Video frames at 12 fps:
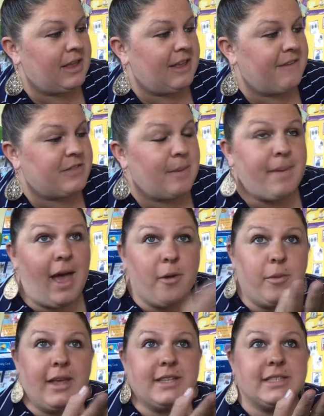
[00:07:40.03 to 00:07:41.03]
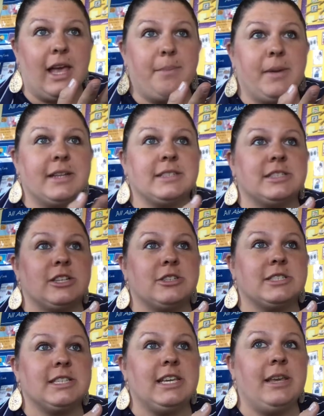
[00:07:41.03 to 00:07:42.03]
if the bat wakes up and is
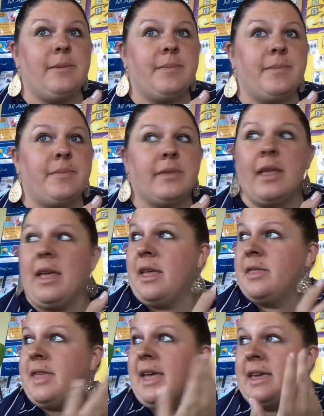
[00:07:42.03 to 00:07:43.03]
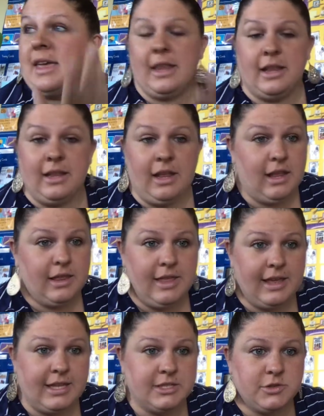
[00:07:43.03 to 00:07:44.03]
thirsty, they
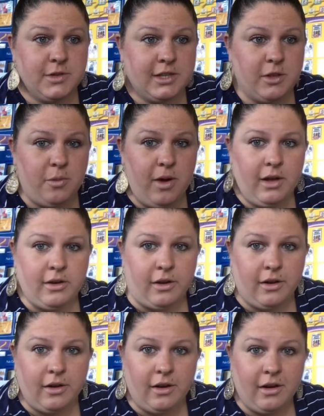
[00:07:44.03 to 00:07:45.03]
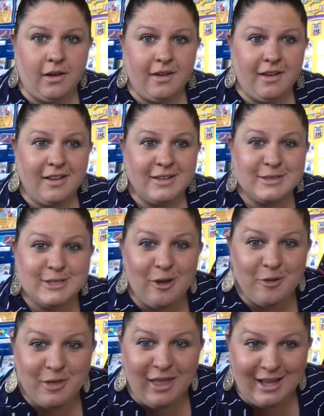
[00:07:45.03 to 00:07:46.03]
can drink the water.
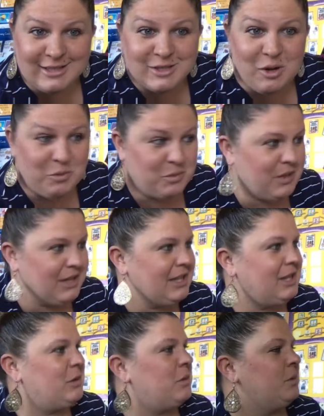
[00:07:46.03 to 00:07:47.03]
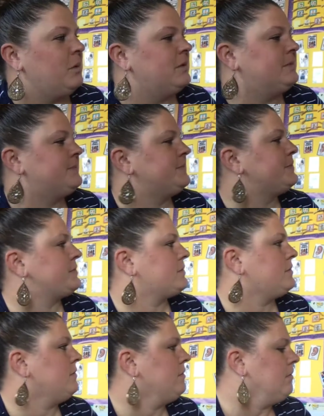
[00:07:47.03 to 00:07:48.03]
So that's really cool.
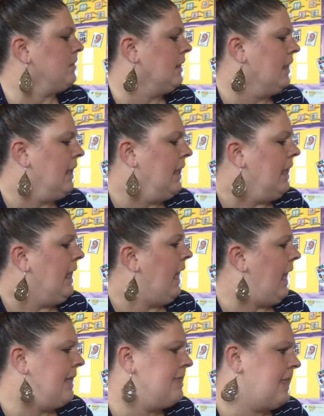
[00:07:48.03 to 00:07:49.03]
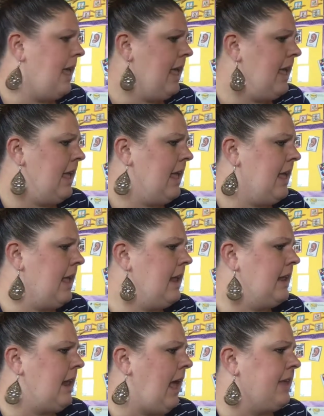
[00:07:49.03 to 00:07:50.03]
And
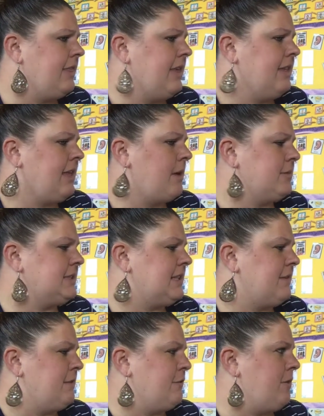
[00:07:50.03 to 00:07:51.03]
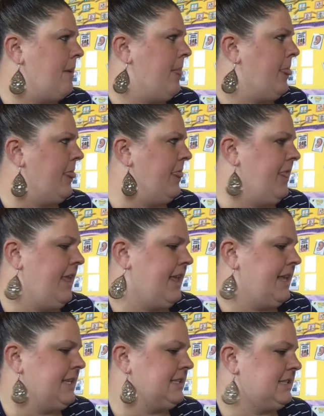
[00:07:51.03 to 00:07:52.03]
then I think that was it from
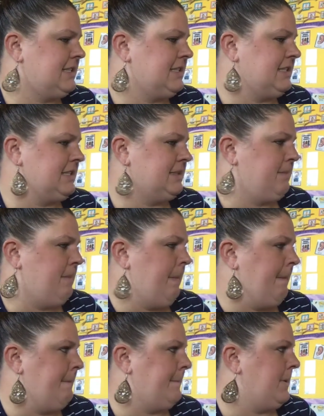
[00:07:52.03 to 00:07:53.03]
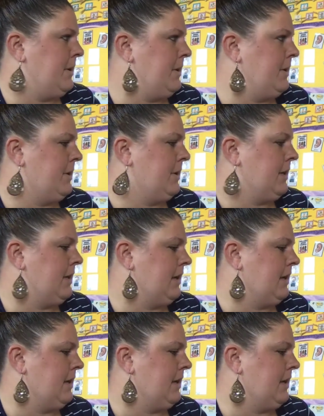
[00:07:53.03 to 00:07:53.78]
this book.